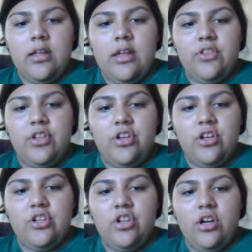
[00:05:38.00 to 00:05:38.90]
And then you're
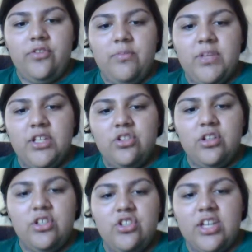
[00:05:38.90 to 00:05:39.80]
gonna turn off the mixer
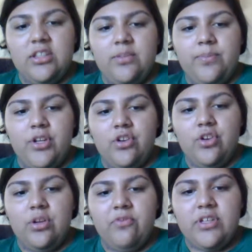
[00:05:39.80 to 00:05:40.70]
and check the
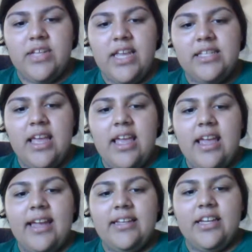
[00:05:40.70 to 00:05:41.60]
buttercream for taste
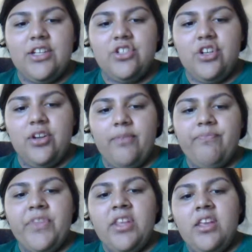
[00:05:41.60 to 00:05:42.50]
and texture.
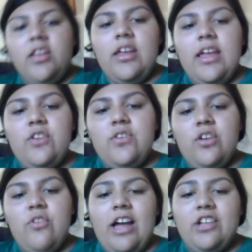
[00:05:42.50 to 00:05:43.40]
And you can
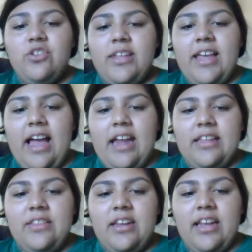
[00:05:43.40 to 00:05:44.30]
gradually add
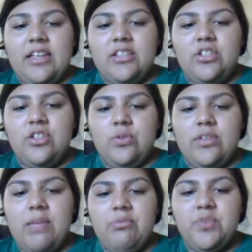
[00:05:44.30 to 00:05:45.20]
in the next 2
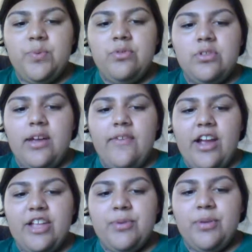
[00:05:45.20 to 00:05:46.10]
tablespoons of
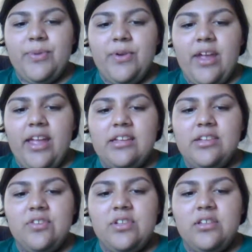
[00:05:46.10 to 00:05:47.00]
raspberry puree until